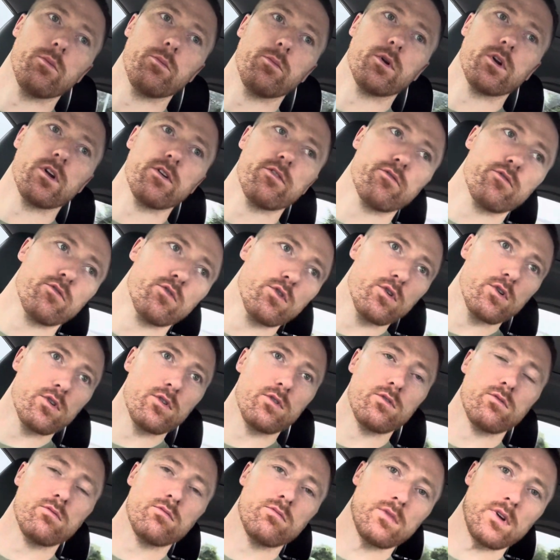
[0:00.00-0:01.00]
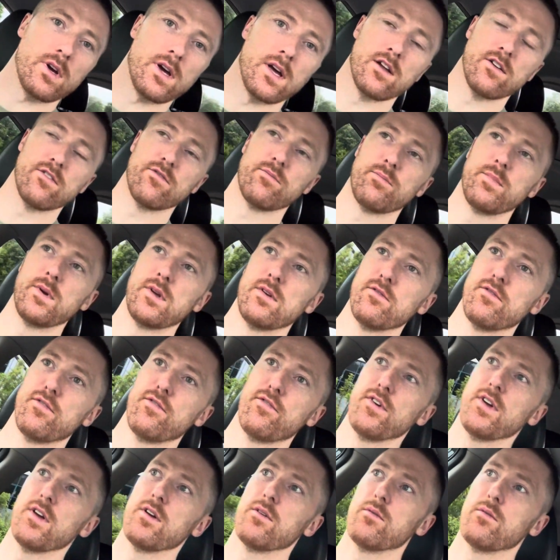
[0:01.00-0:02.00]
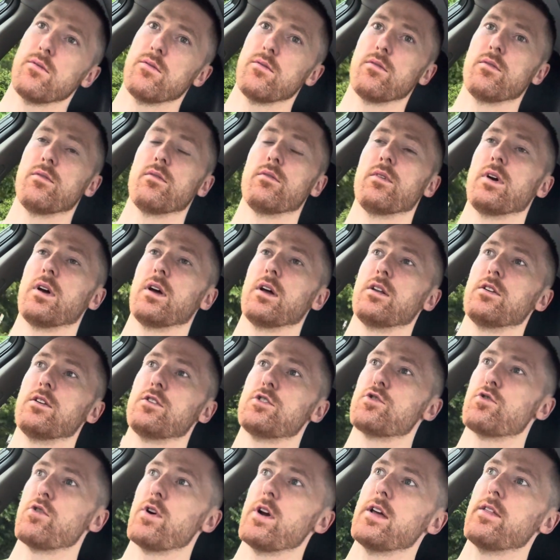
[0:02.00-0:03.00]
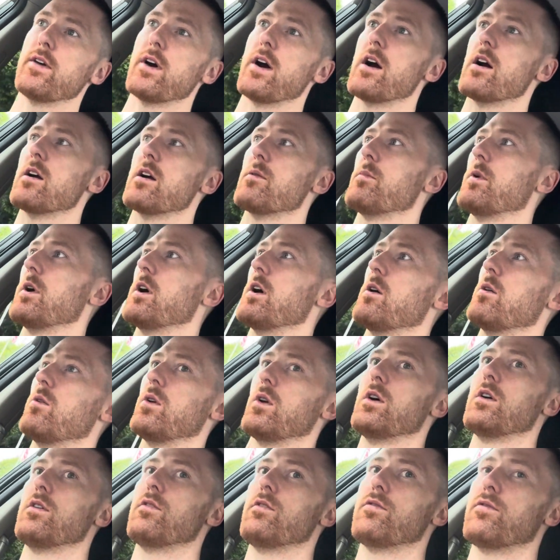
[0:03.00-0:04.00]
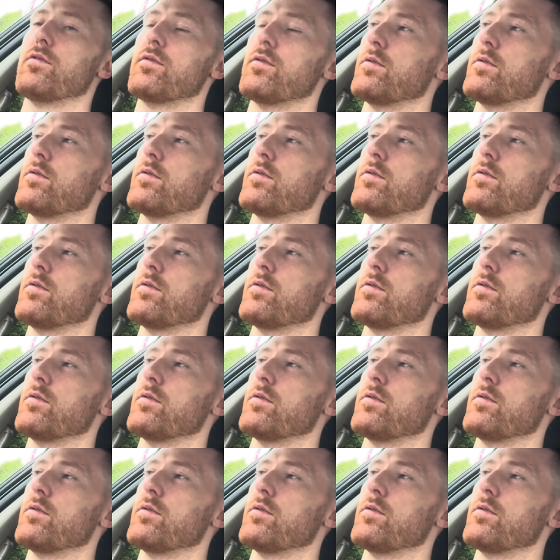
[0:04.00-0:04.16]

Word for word: but I've run and I've been fit and trained hard my whole life,